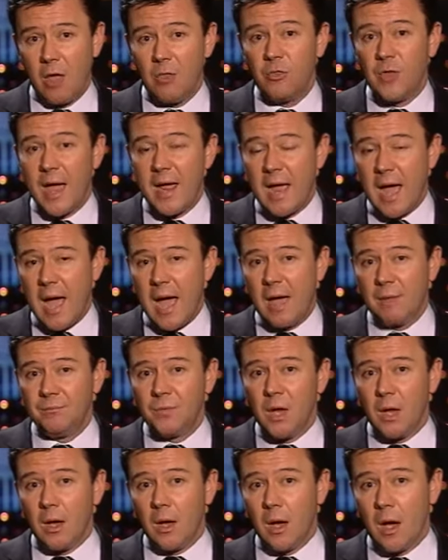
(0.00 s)
they are
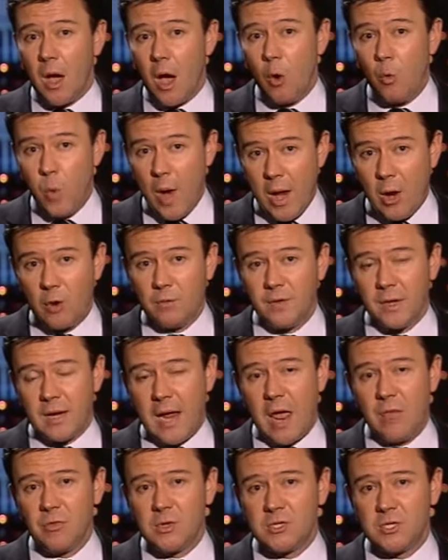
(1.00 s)
uh, aware of it,
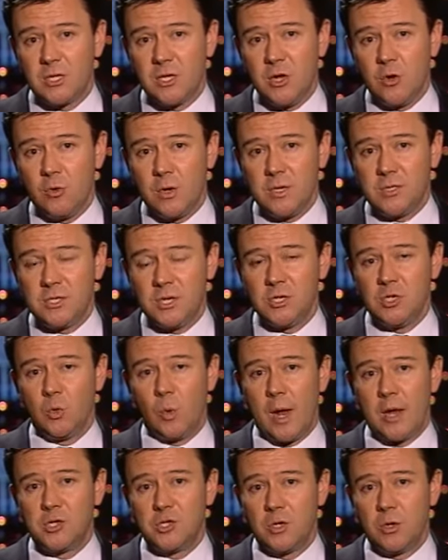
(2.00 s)
and the security
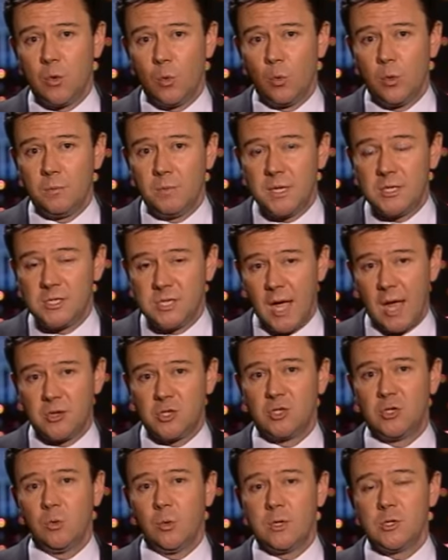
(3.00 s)
situation would be
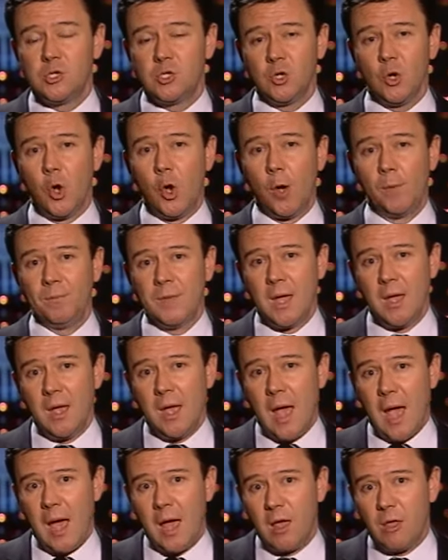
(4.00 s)
such to ensure
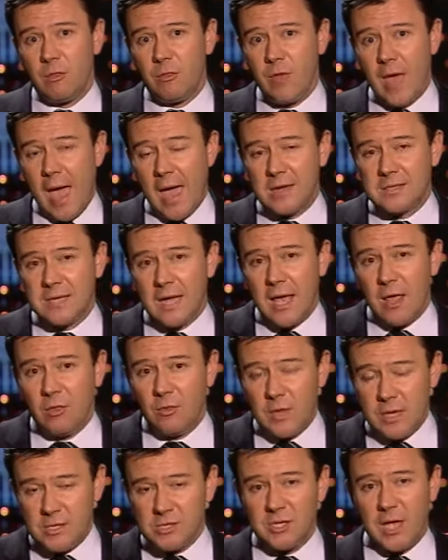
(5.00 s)
uh, that
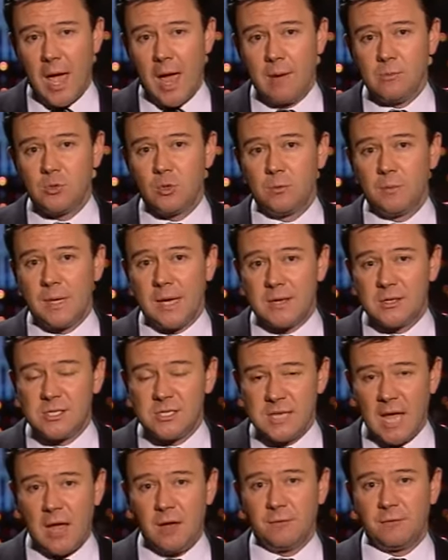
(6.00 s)
these games would be as
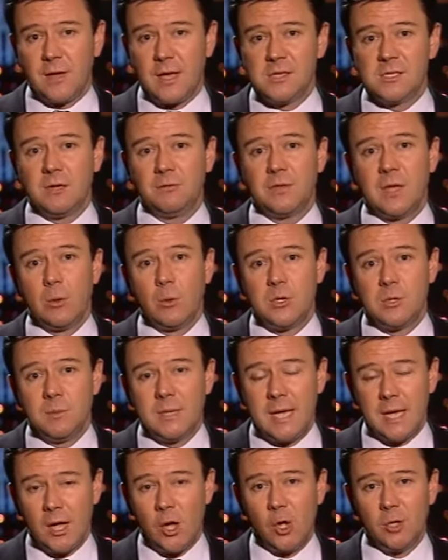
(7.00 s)
safe as if they were to be
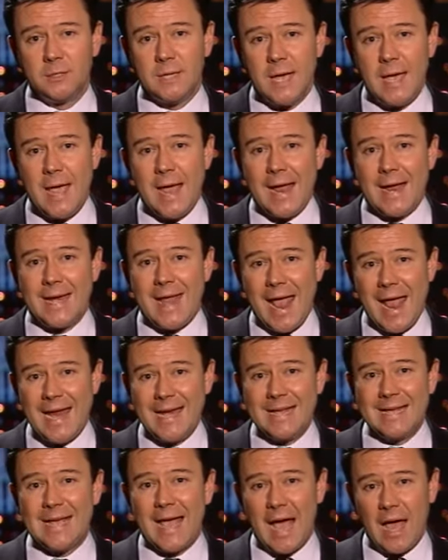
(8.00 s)
held in
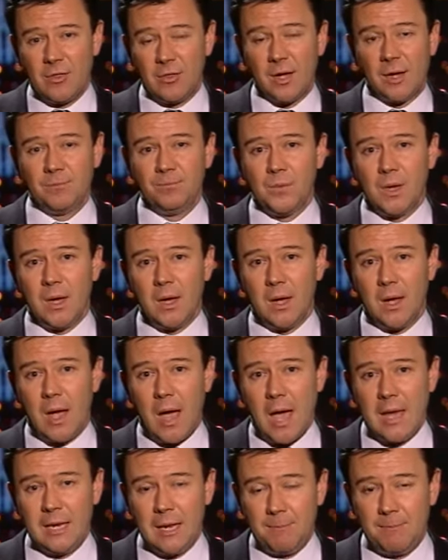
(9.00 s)
any other uh,
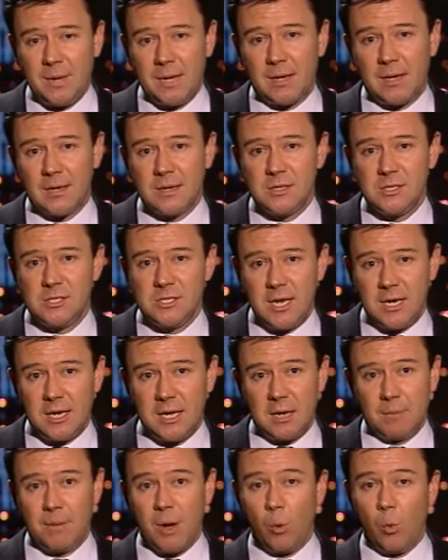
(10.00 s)
Olympic city.
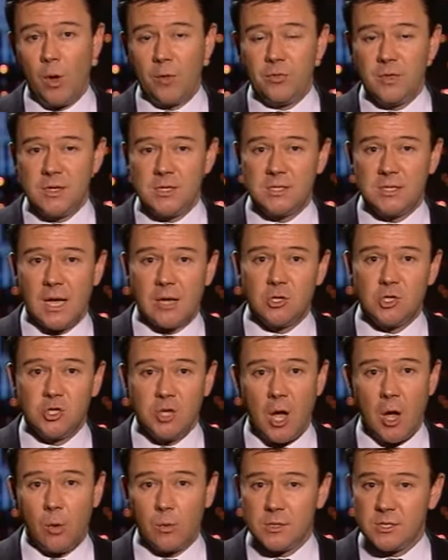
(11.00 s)
But what this does
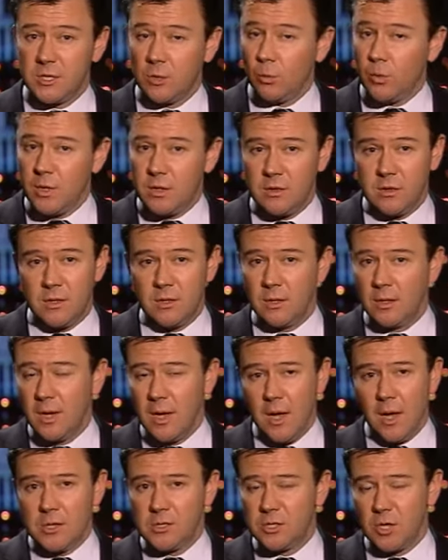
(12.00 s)
show is that with the
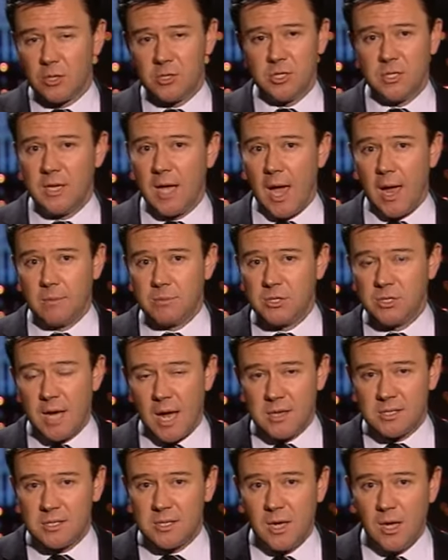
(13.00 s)
Sochi Games,
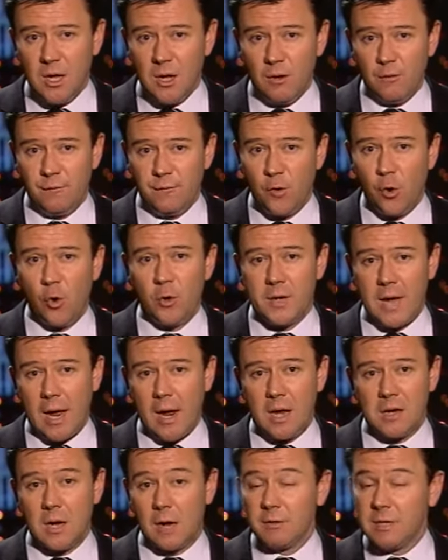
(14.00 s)
just four
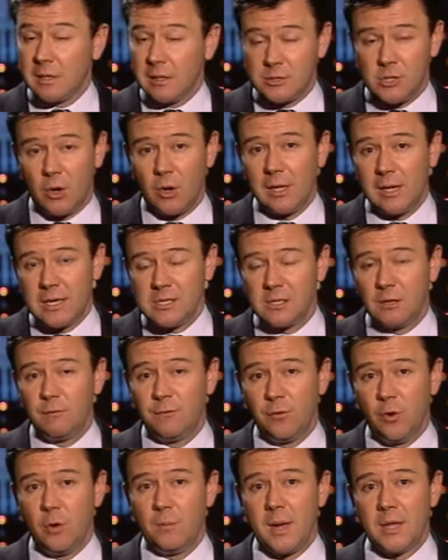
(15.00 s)
day, uh, uh, sorry, less than
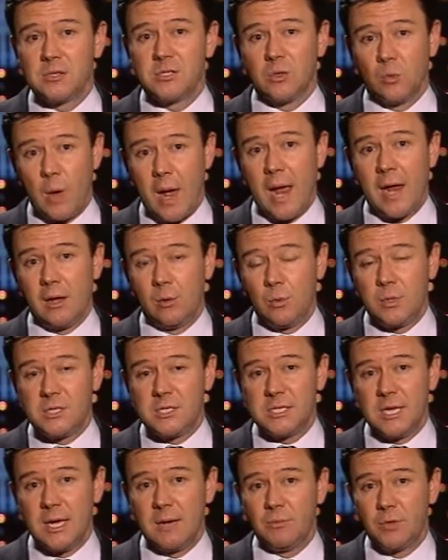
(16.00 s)
four months away, it would
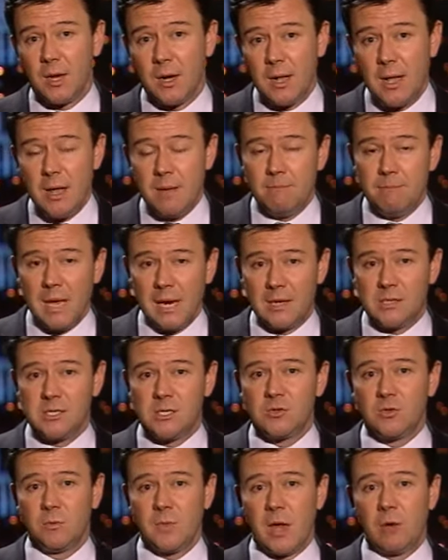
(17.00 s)
seem that militants
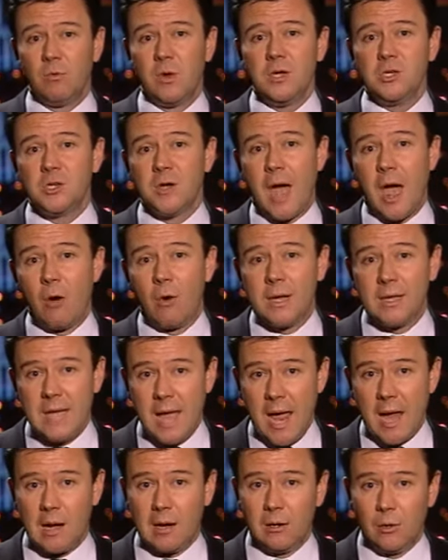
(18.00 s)
from that region are
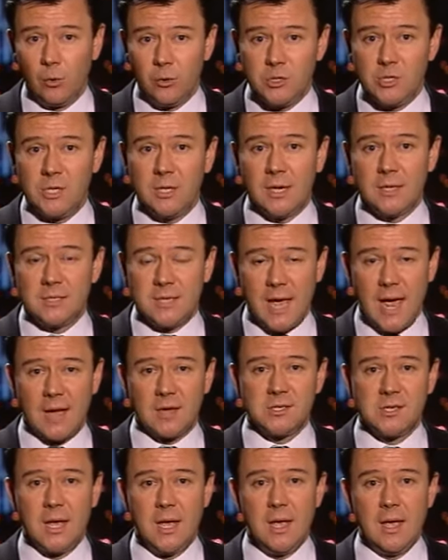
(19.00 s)
again launching
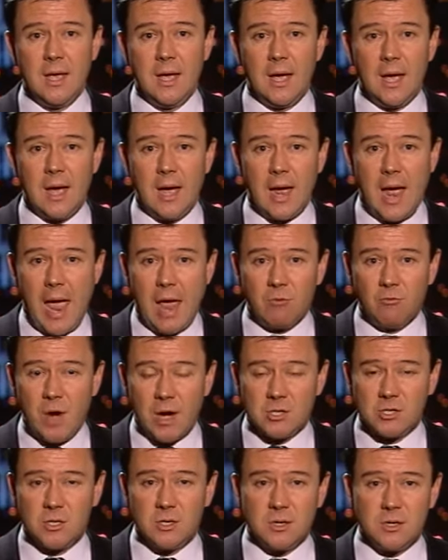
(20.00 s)
attacks uh, at
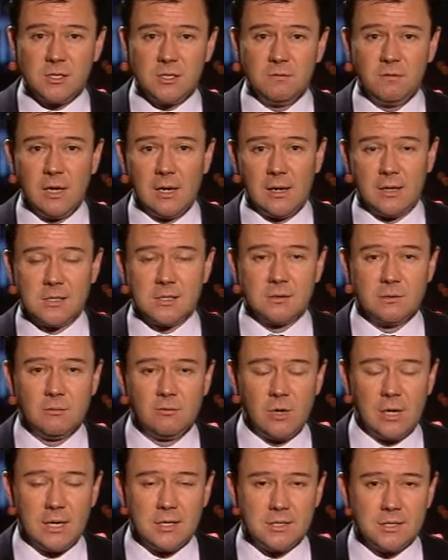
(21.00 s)
Russian civilians.
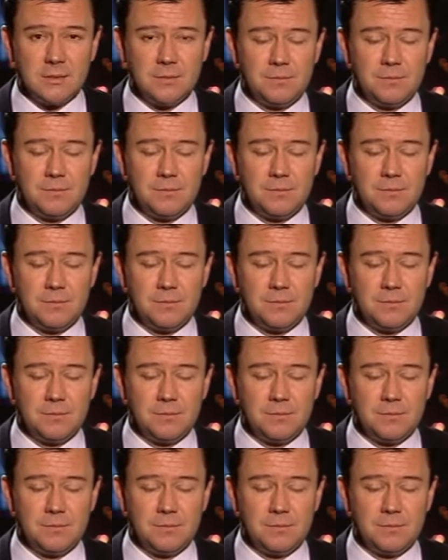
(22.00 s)
Ralitsa.